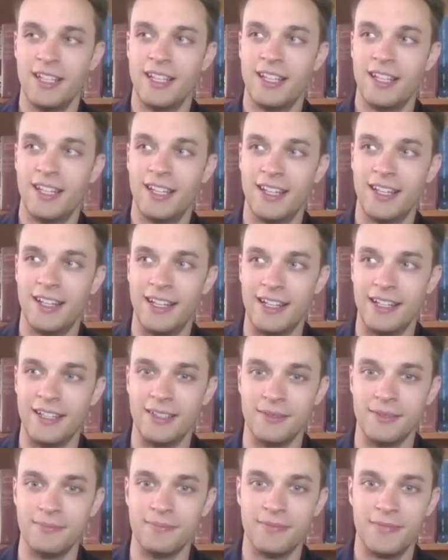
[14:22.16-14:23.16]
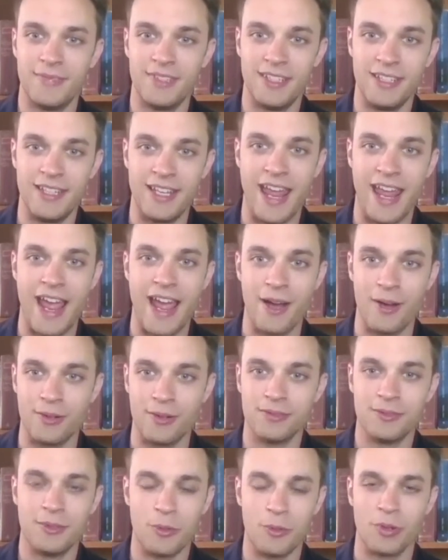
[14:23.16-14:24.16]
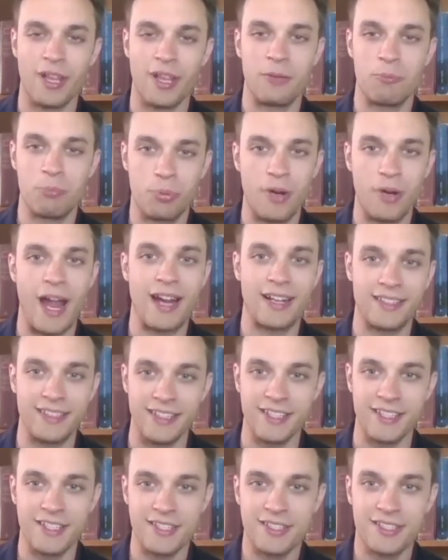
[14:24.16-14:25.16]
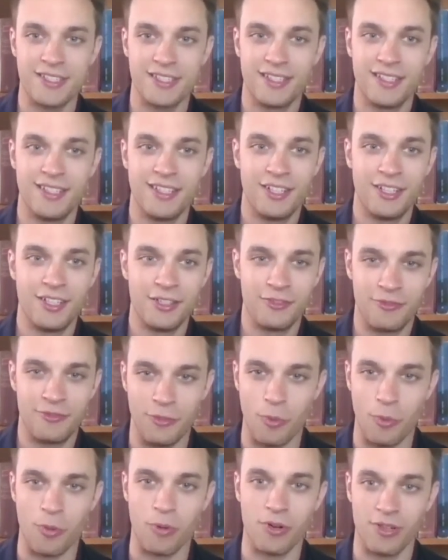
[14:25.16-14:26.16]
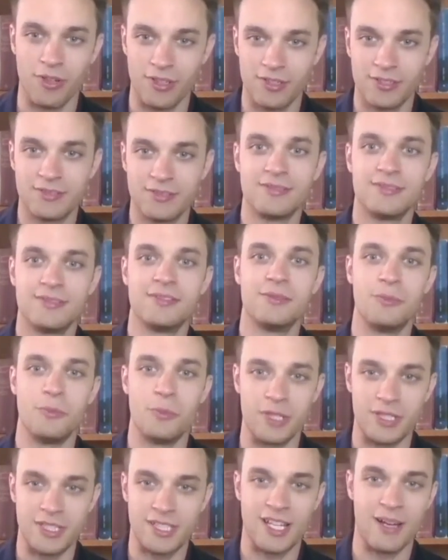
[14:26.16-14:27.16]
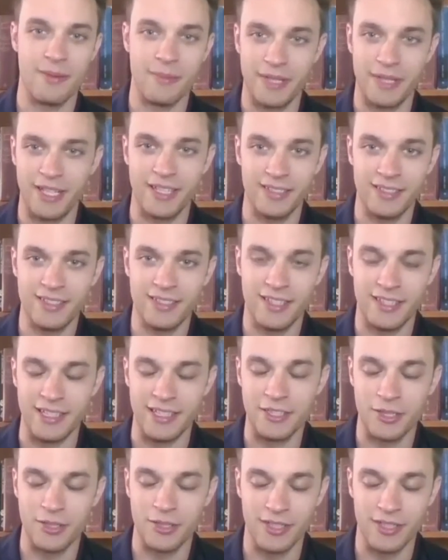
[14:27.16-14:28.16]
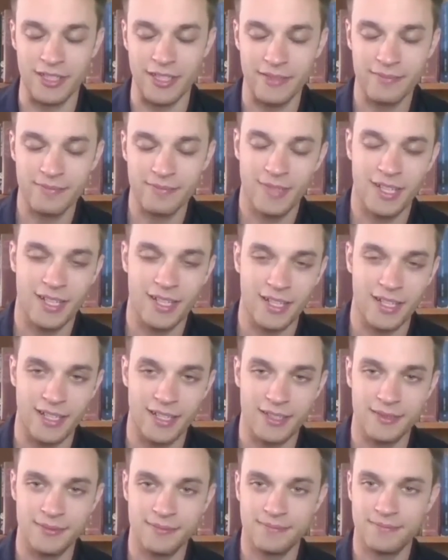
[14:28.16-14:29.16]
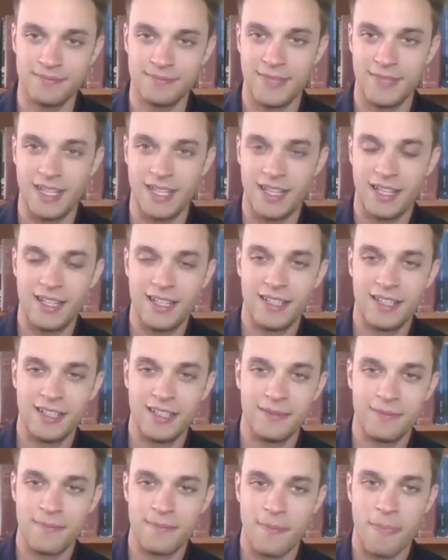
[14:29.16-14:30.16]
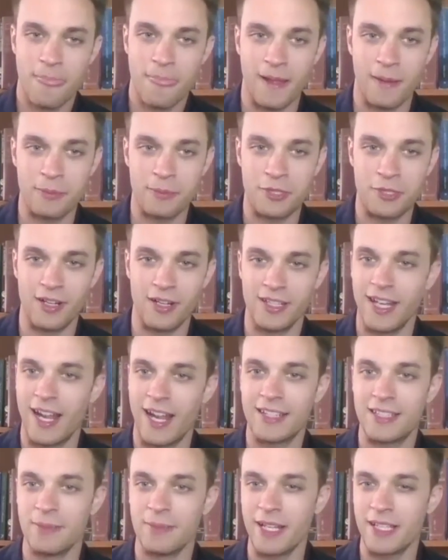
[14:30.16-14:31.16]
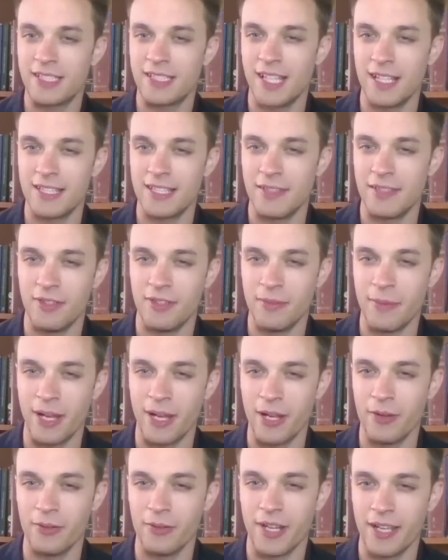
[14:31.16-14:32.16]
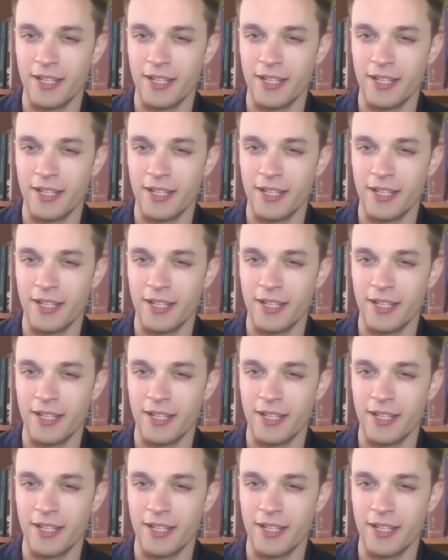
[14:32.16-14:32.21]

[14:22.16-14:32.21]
now, or like practice for what's coming in eternity. I'm starting not to make sense even in my own head.